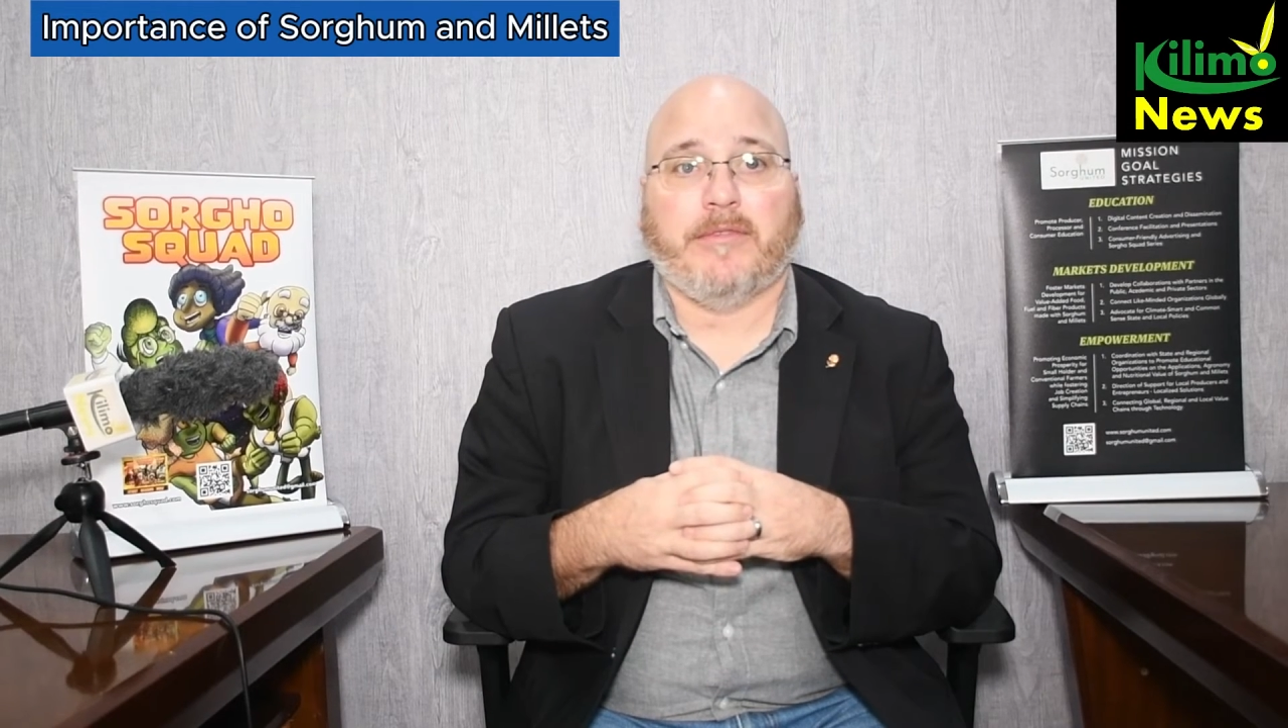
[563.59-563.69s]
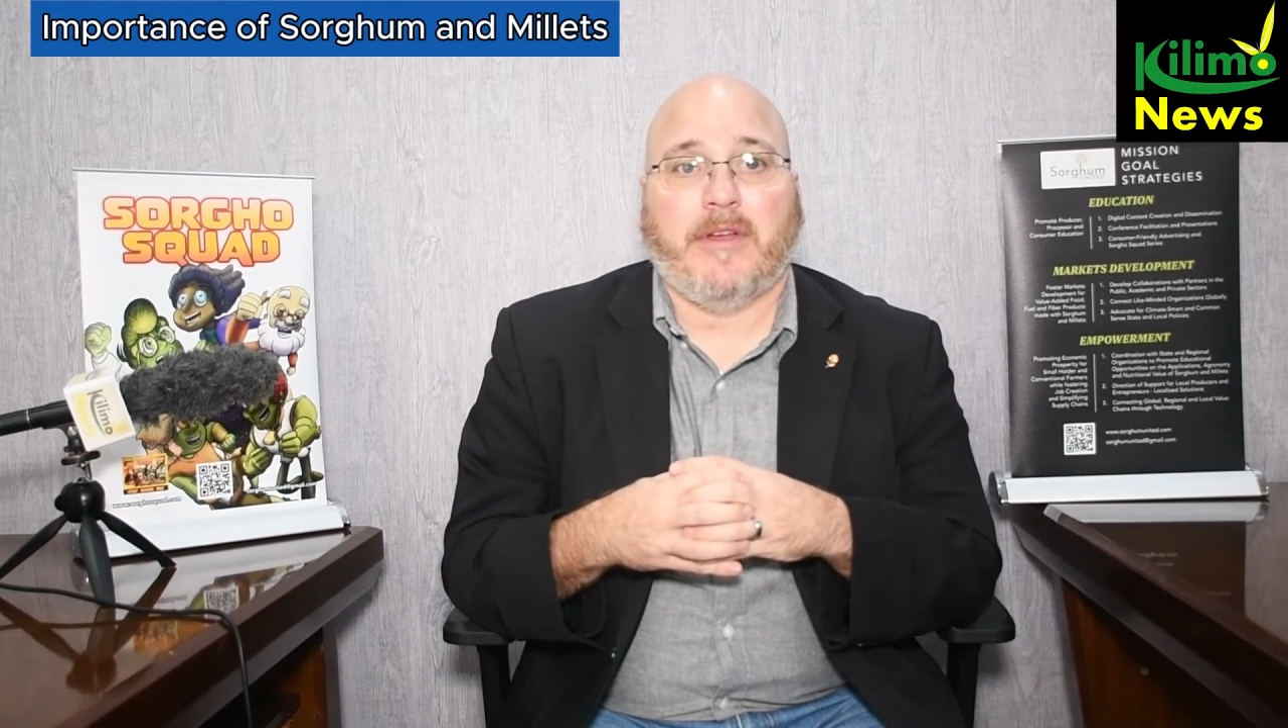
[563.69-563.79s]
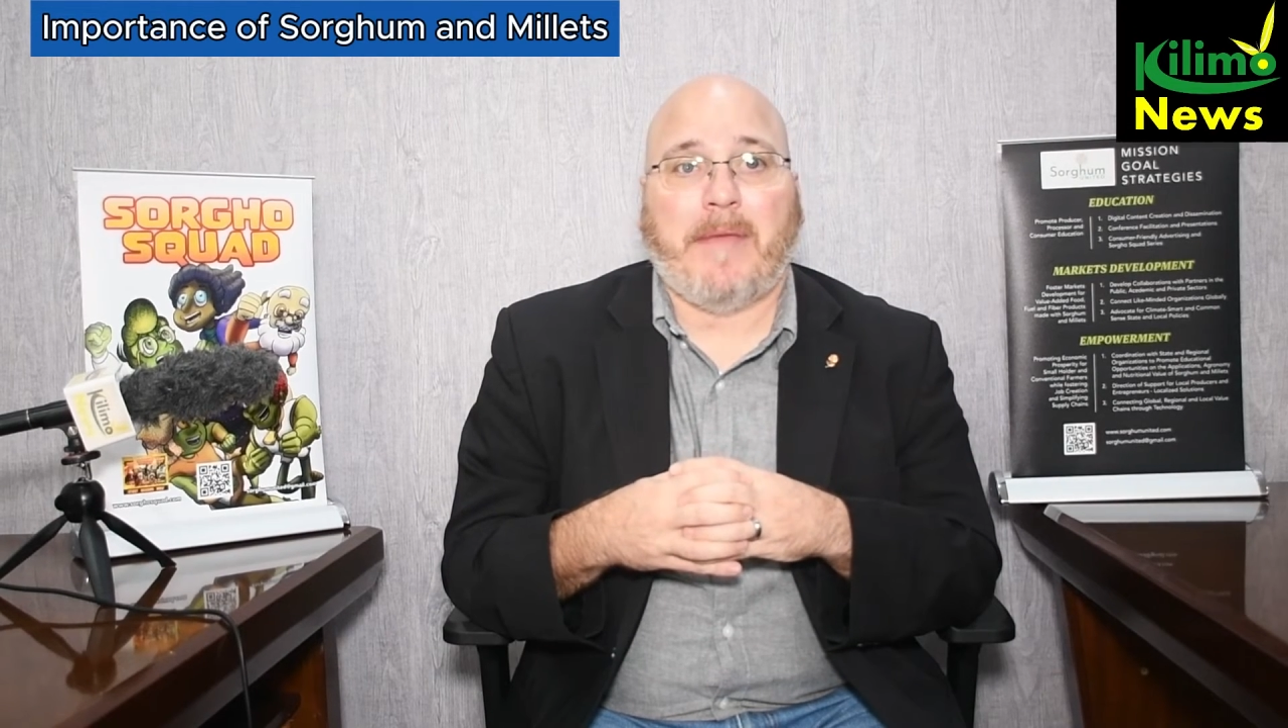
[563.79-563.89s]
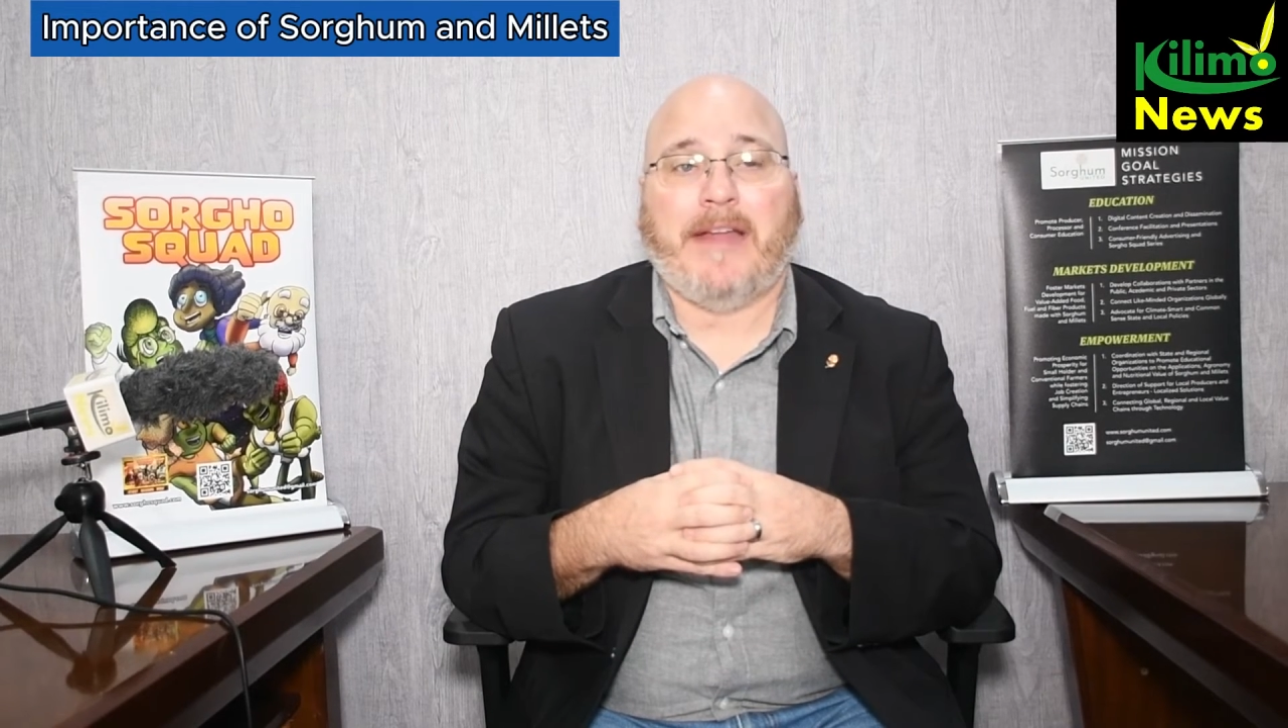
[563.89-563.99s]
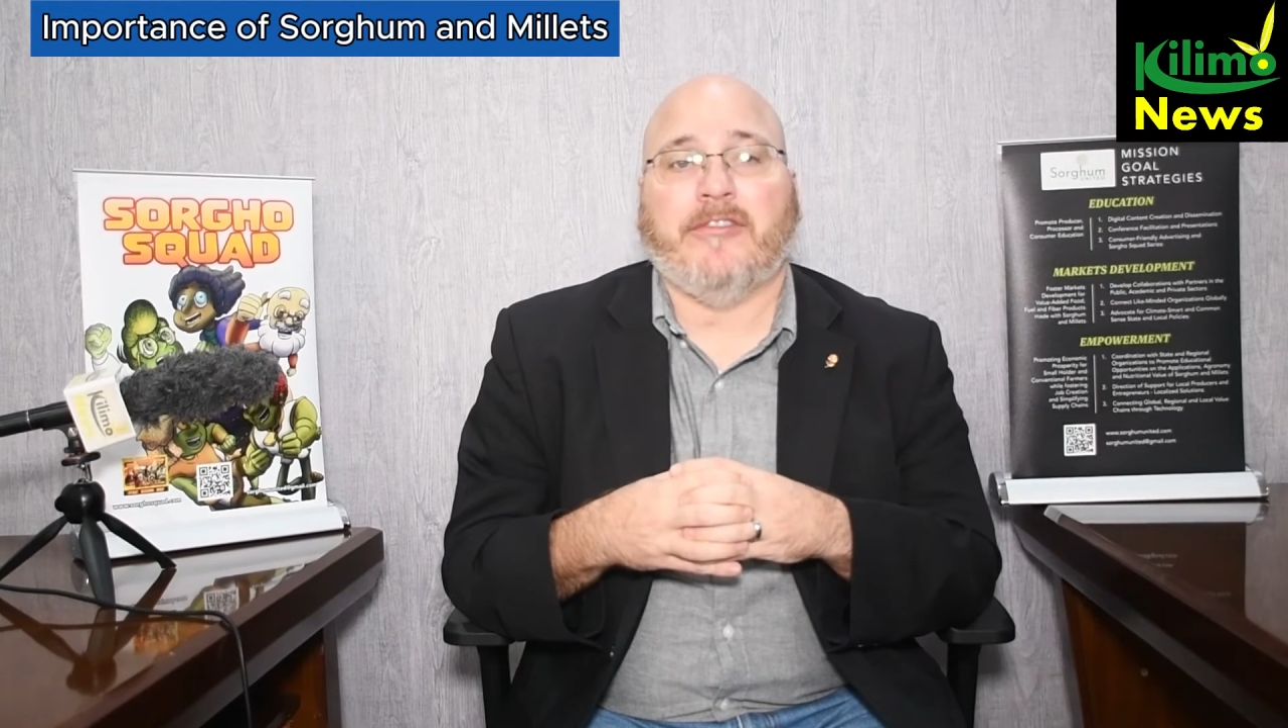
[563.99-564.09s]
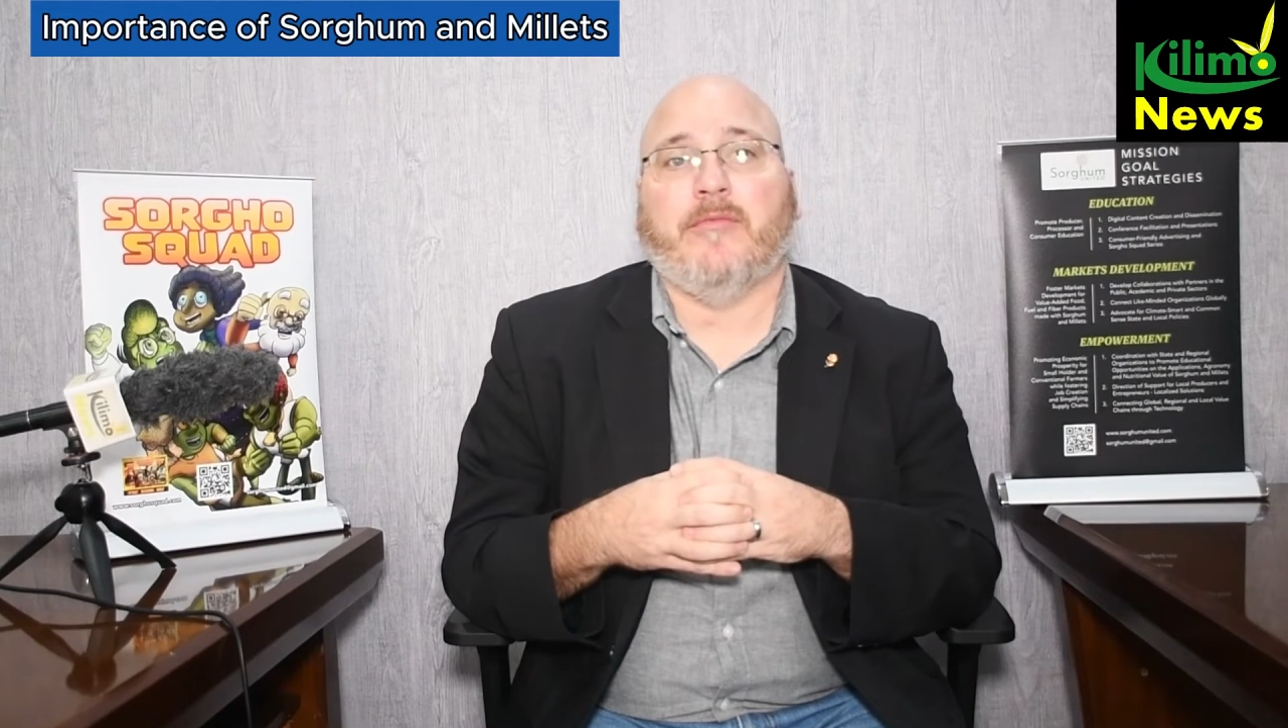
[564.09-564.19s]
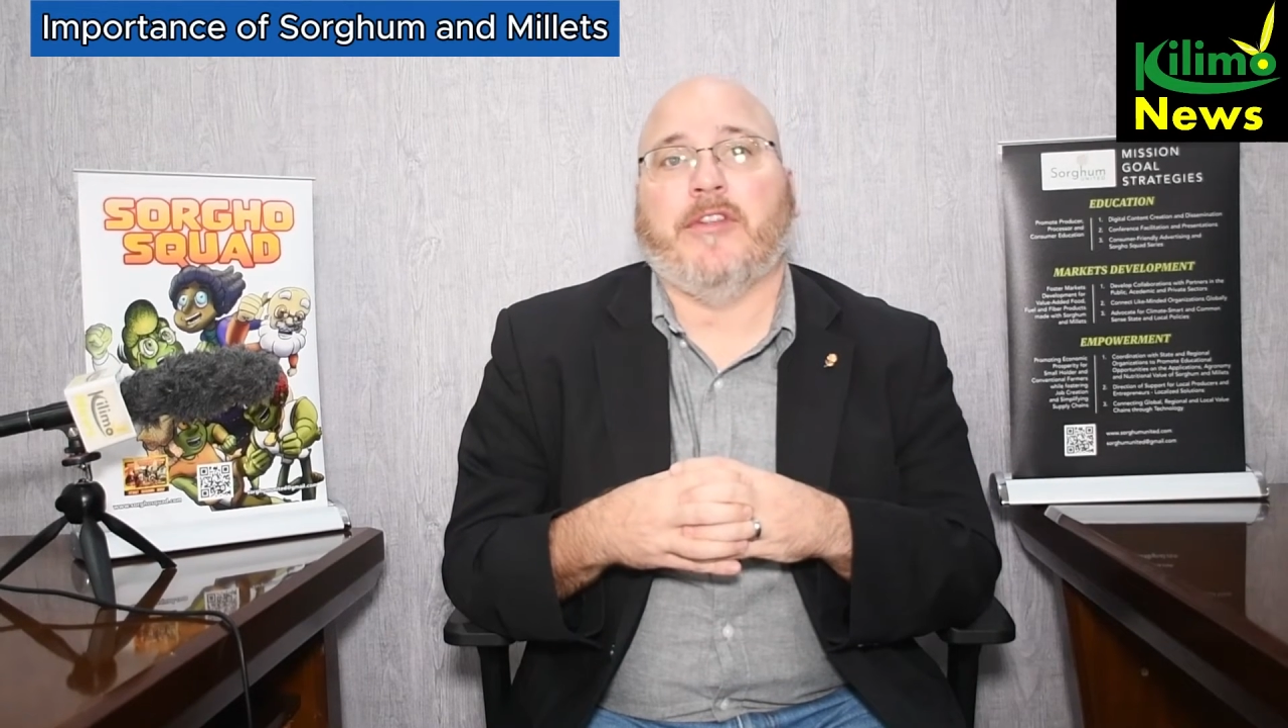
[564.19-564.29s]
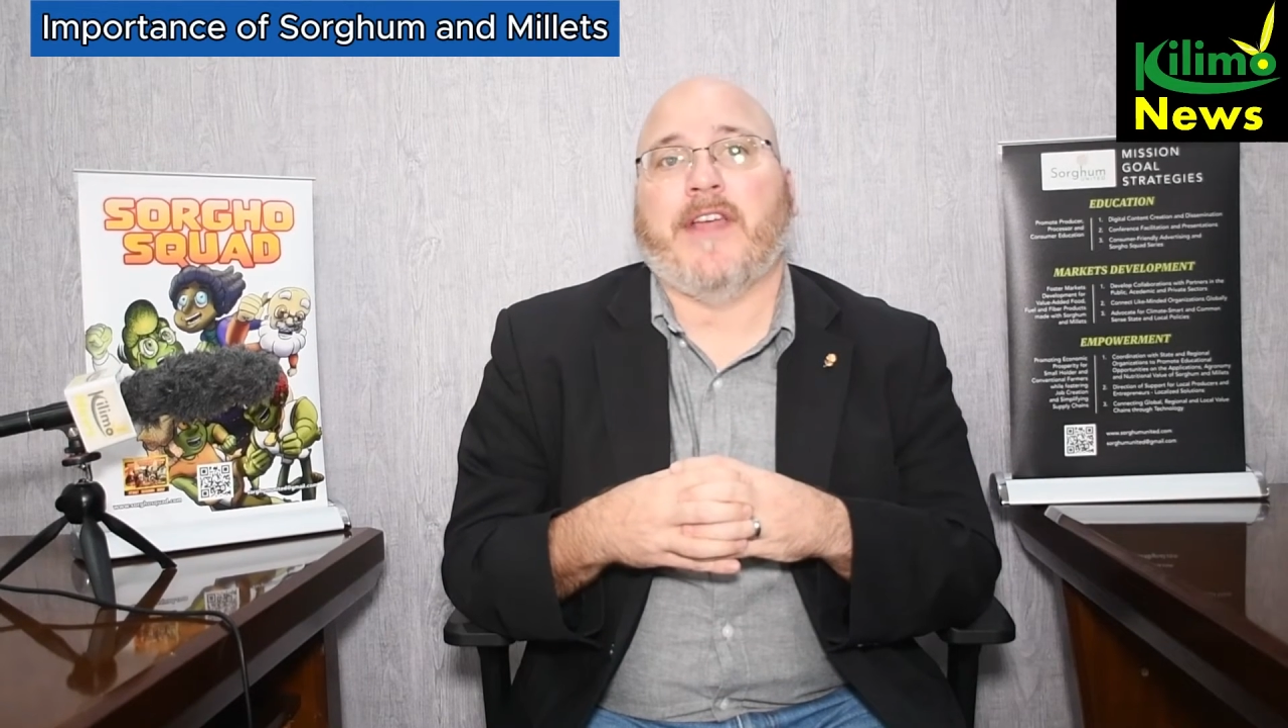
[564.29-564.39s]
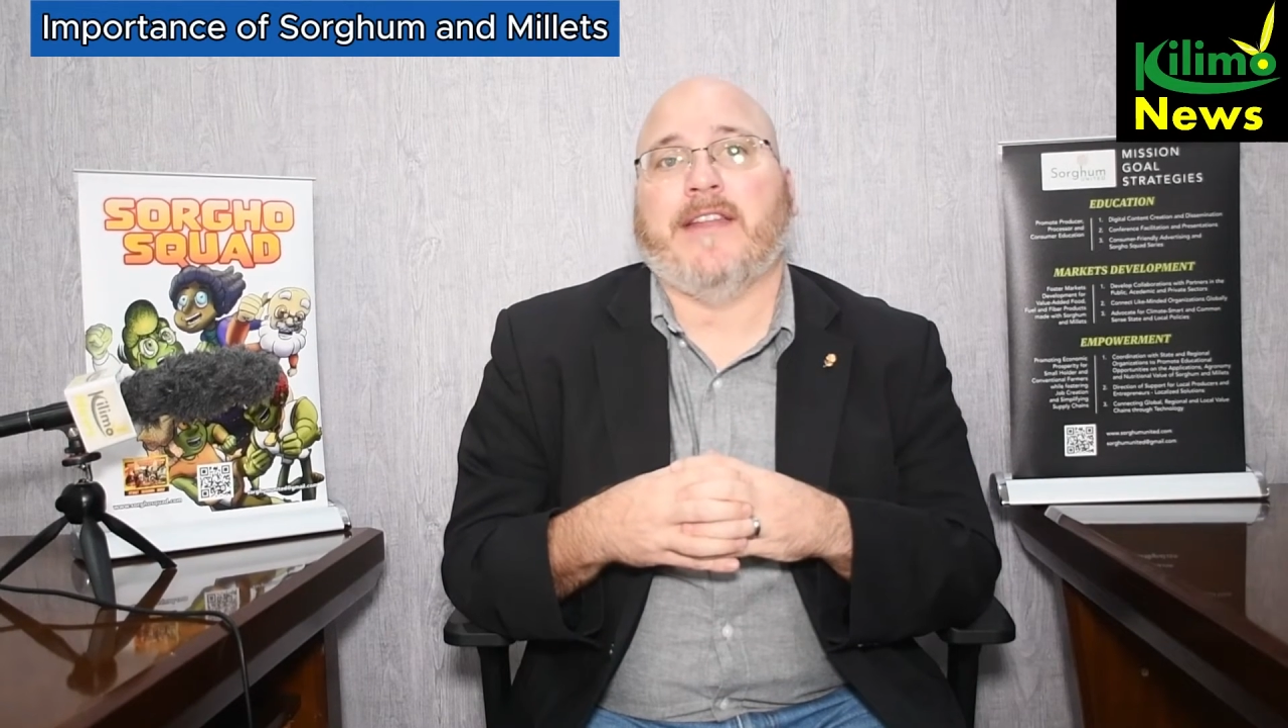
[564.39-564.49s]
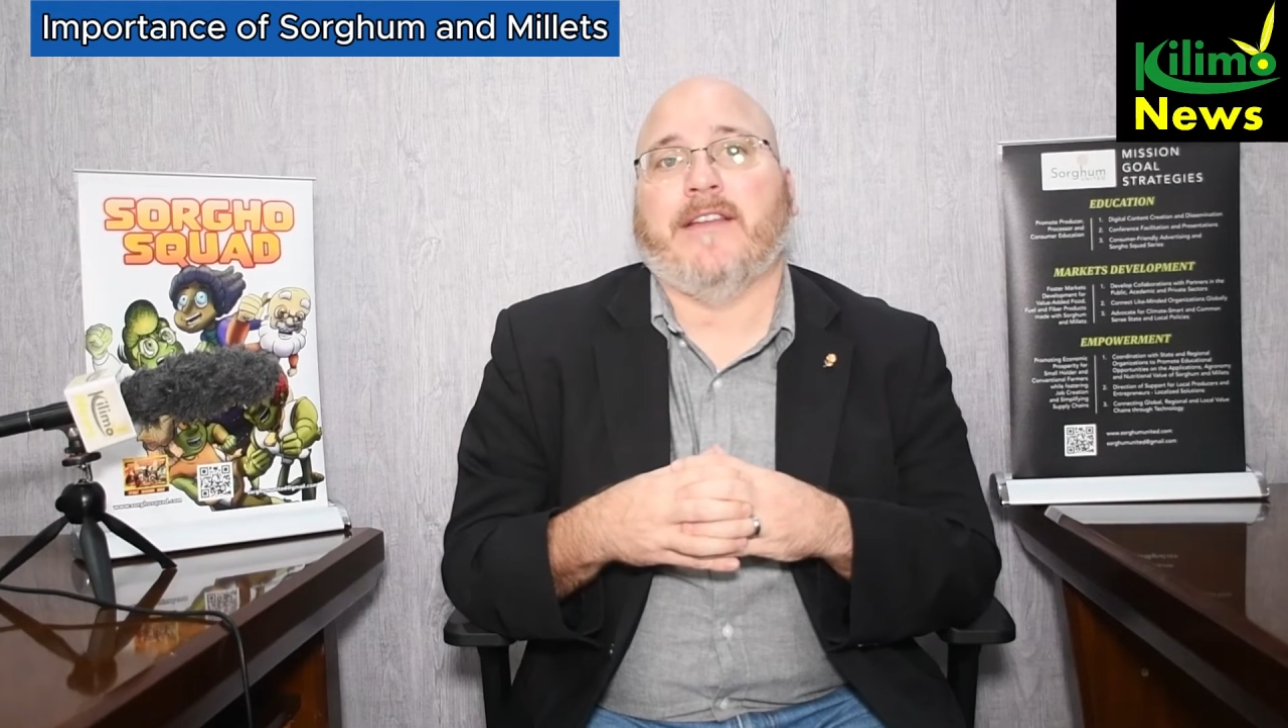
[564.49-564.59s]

imagine what that